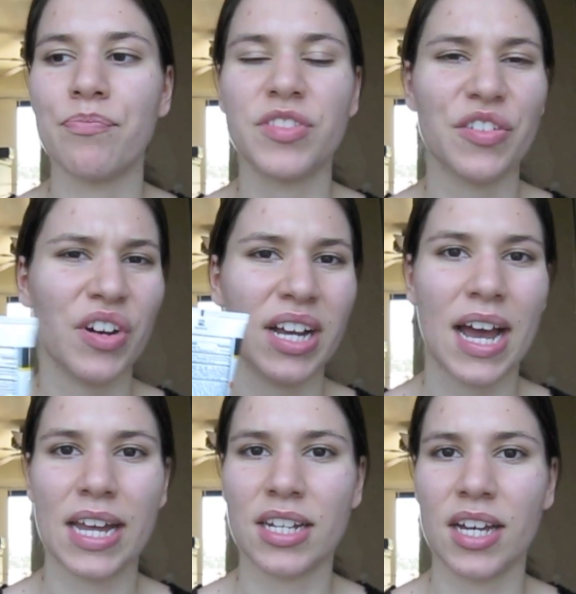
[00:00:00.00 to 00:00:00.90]
different
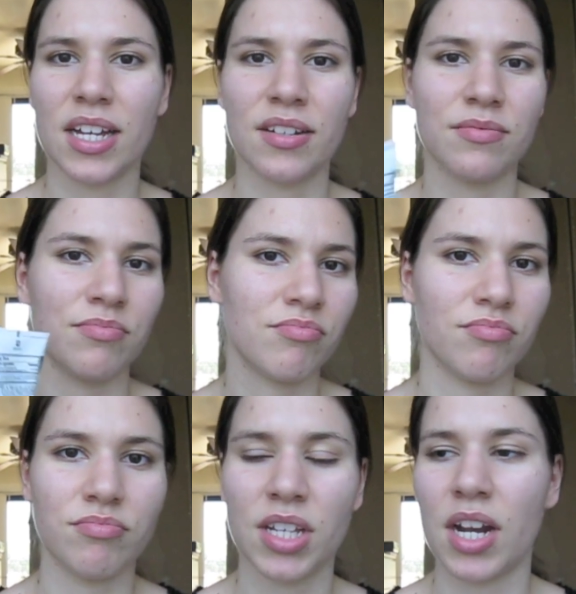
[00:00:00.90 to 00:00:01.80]
kind of,
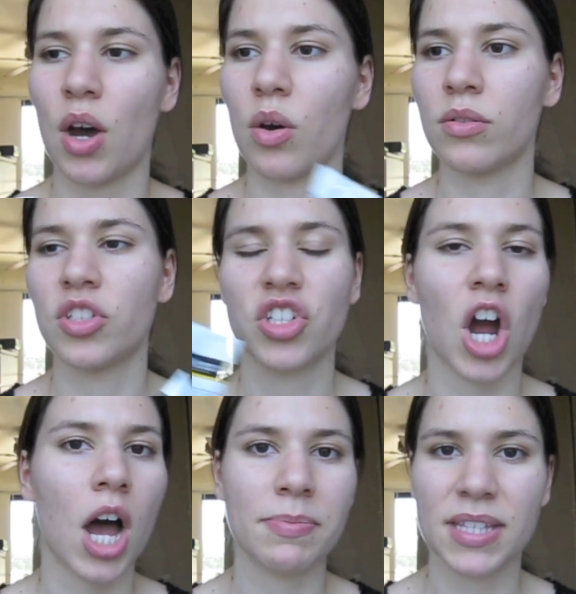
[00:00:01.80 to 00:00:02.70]
you know,
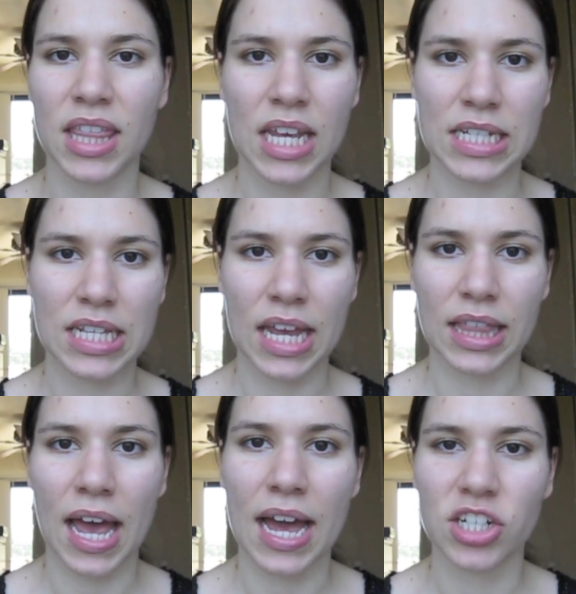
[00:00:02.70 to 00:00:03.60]
shops and things
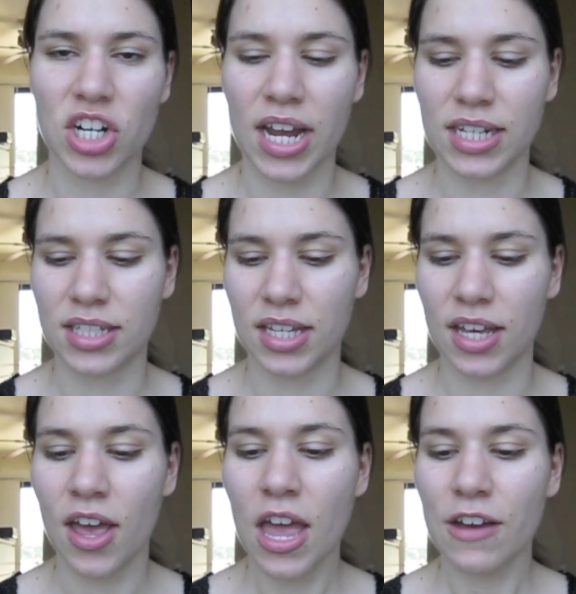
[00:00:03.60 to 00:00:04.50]
like that, trying
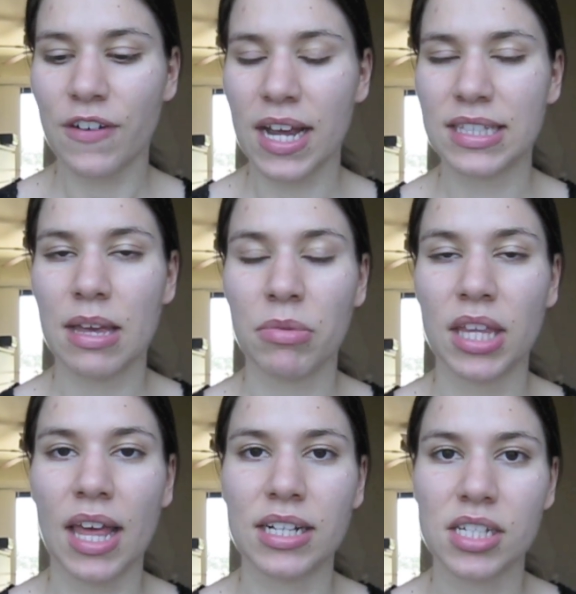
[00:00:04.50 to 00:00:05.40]
to find
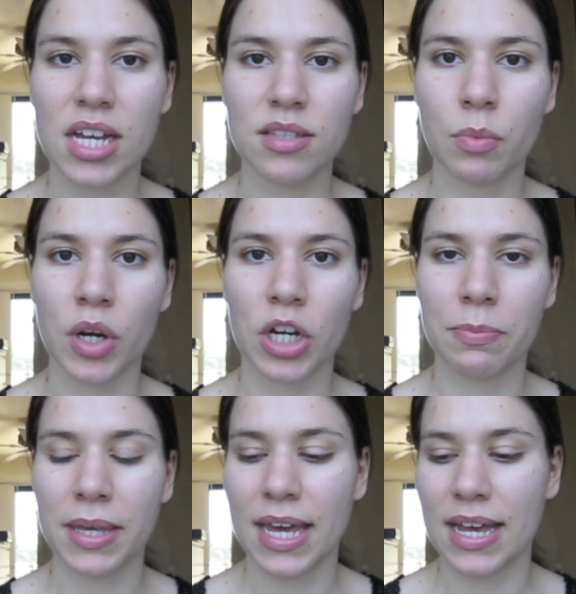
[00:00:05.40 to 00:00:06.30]
something that does
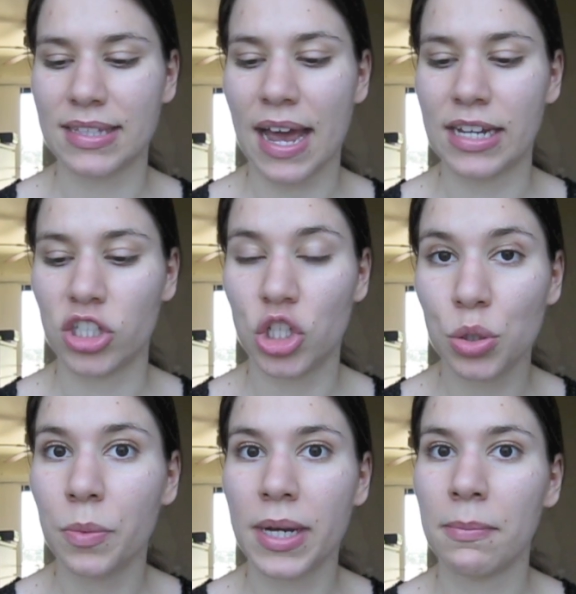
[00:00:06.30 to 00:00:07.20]
work, because I
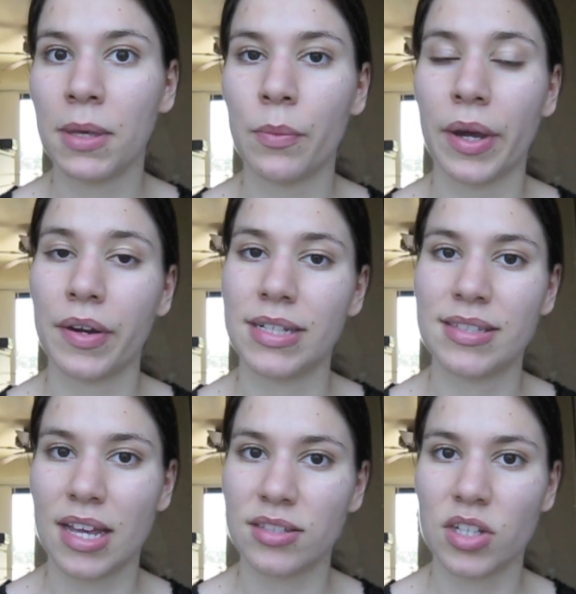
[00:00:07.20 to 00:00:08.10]
do want to be wearing
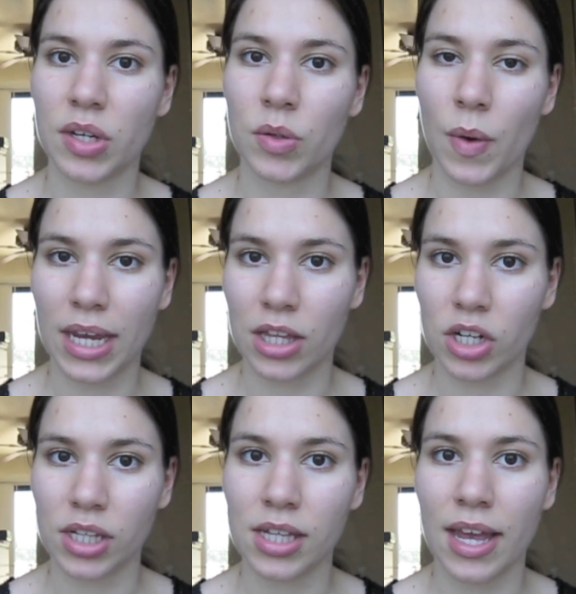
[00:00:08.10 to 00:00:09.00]
sunscreen
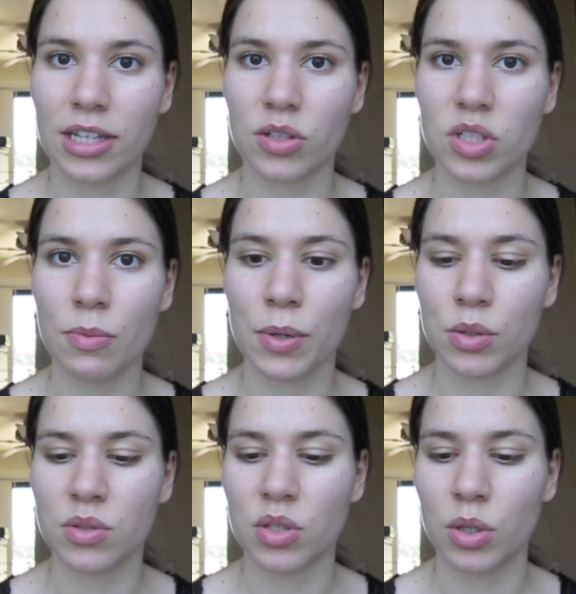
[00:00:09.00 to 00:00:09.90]
regularly like you're
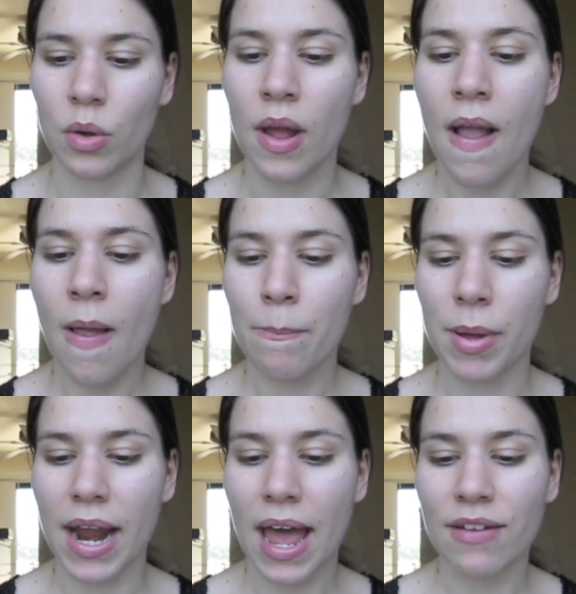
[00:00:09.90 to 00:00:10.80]
supposed to.
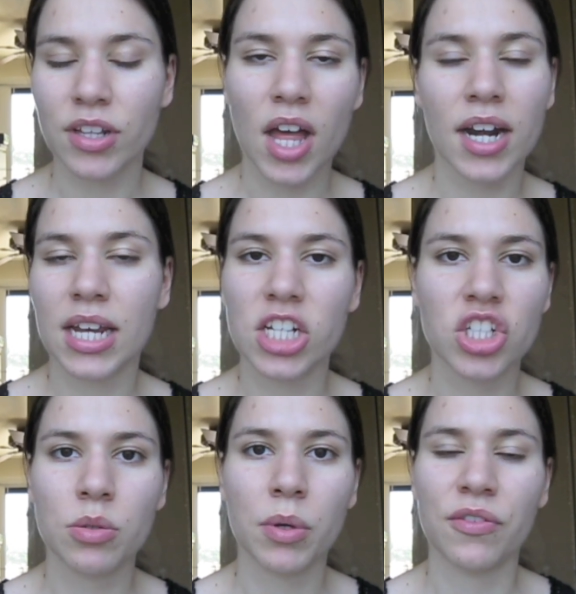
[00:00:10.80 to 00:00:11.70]
But I have a lot of
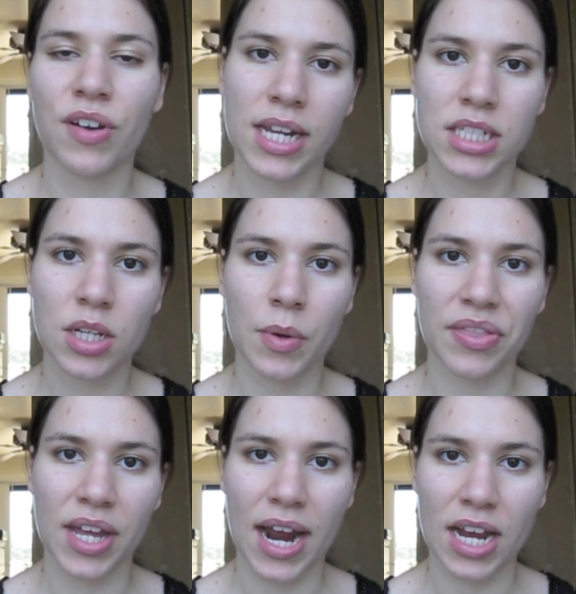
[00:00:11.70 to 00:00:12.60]
issue with finding
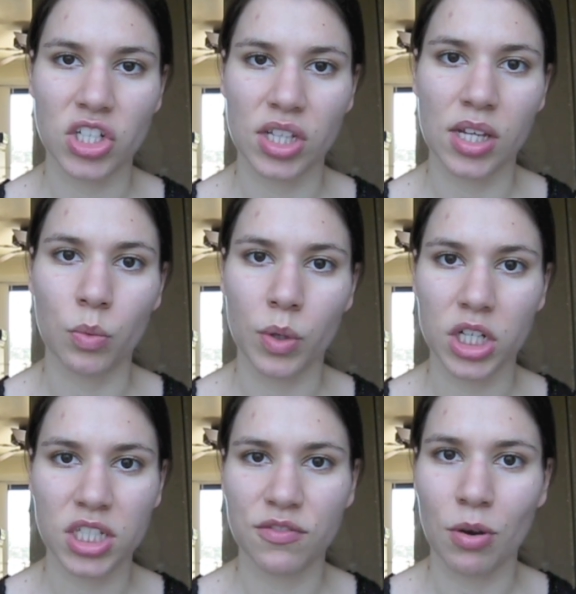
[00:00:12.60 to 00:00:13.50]
one that actually
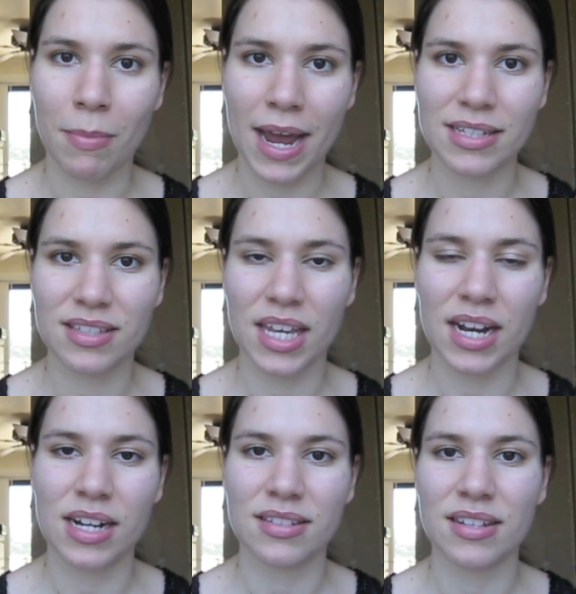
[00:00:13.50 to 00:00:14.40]
works for my
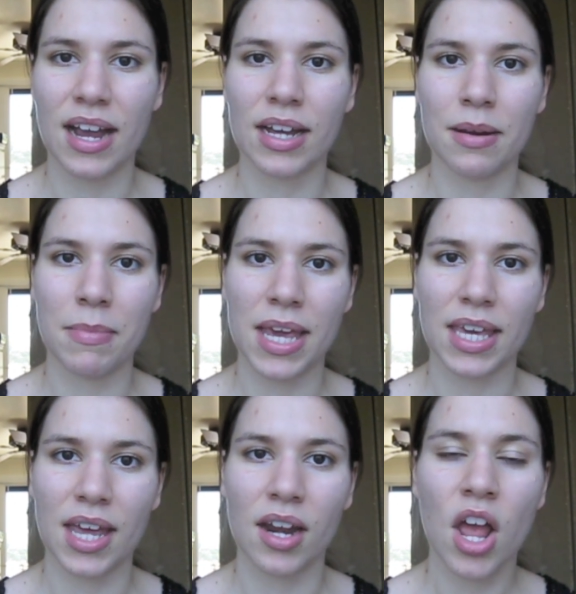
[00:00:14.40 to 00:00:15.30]
skin, and it's not going to
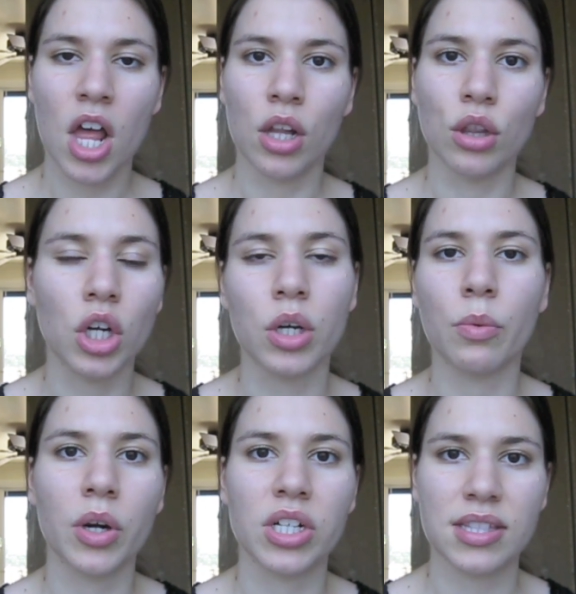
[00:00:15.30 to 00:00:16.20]
make it
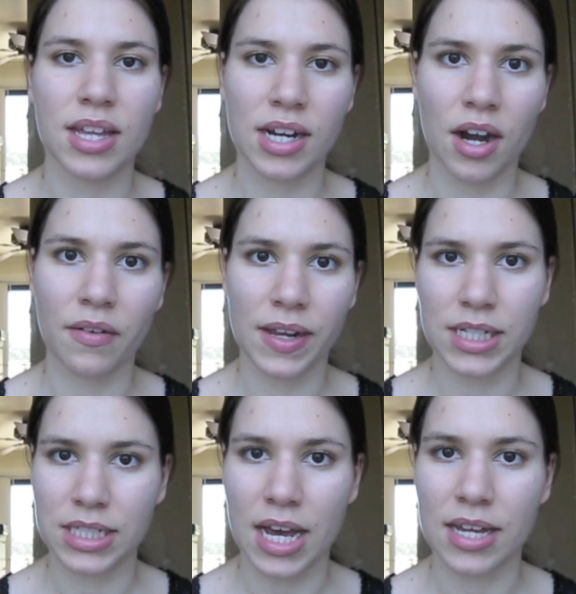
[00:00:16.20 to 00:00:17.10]
look worse than it
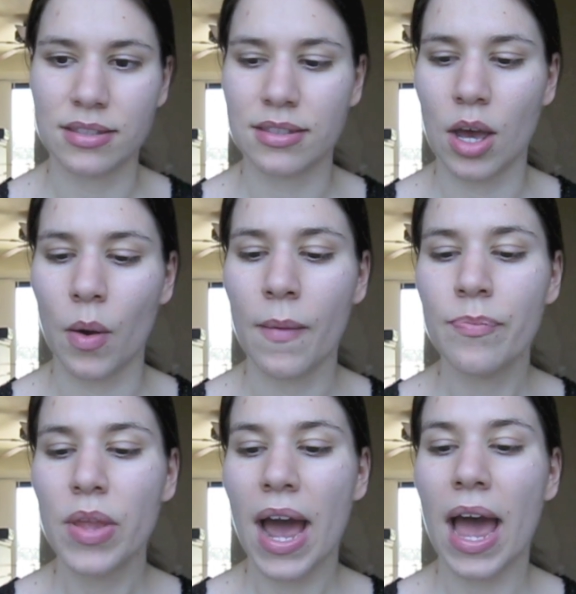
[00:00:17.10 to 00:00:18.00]
already does. So
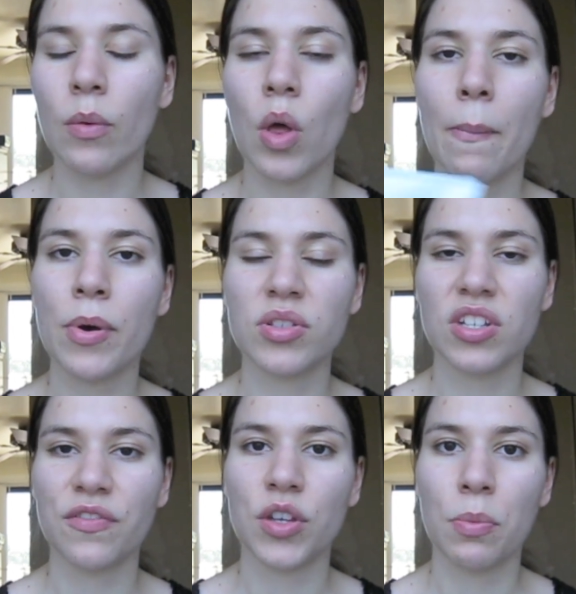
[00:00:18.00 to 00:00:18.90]
I will
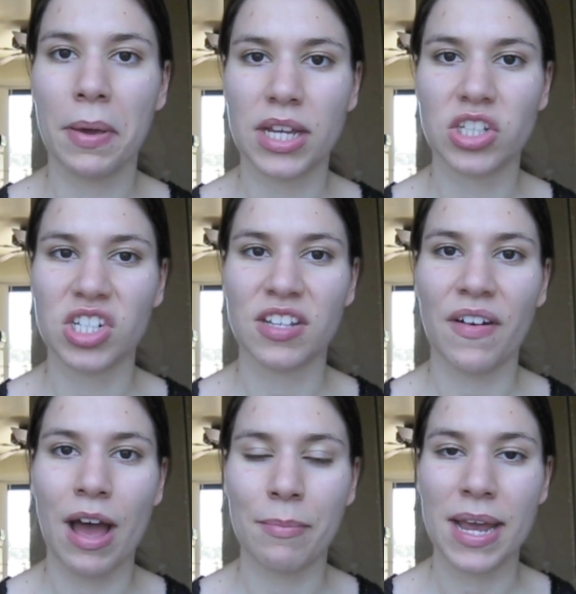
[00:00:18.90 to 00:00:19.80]
post a few pictures of
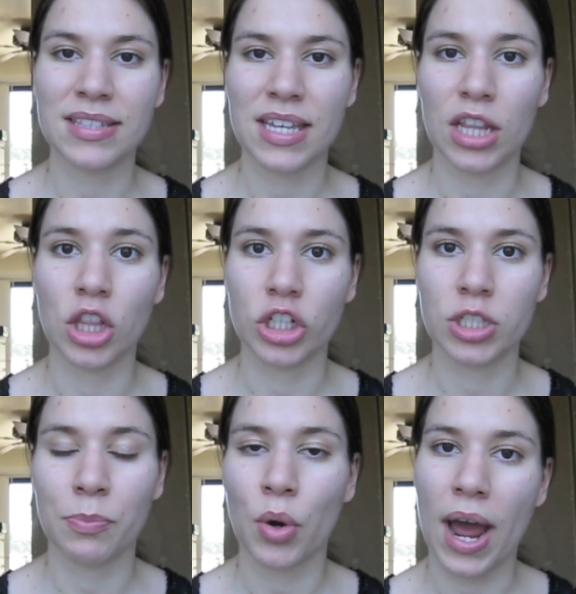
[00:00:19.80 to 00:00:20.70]
how my skin
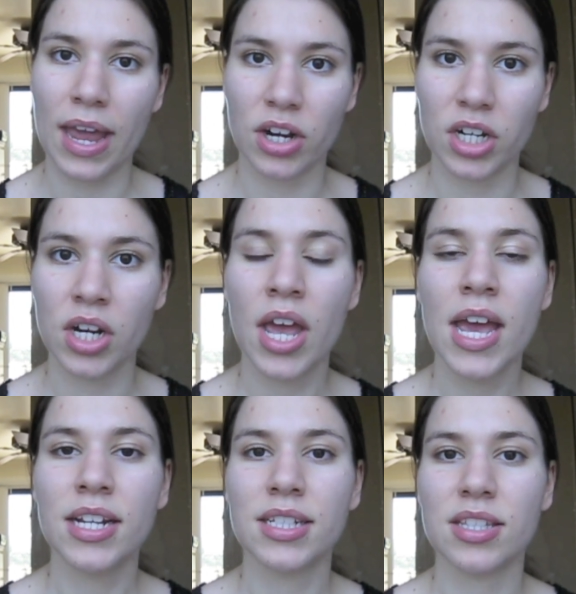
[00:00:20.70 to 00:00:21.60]
looked prior
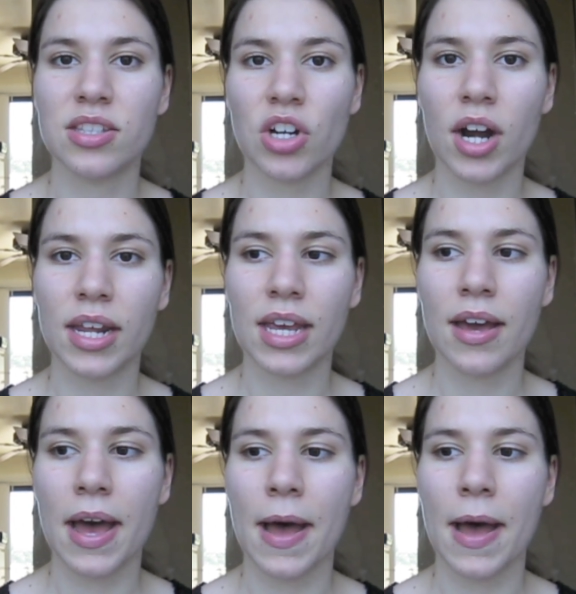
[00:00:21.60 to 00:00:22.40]
to starting.